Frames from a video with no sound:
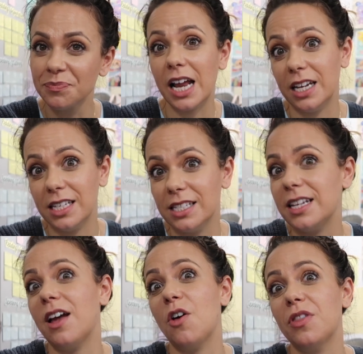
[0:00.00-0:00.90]
I need to
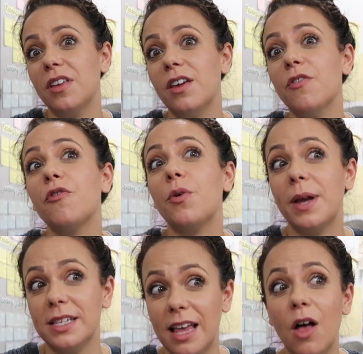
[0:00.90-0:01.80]
stay healthy for
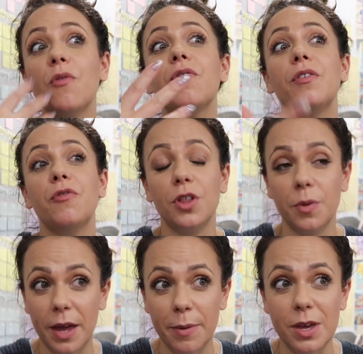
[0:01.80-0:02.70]
myself and for the
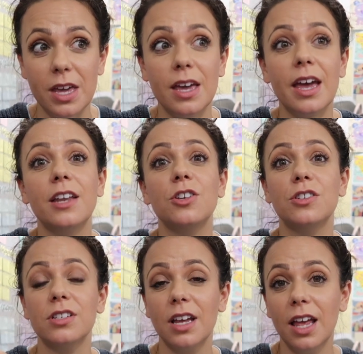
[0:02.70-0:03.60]
baby, and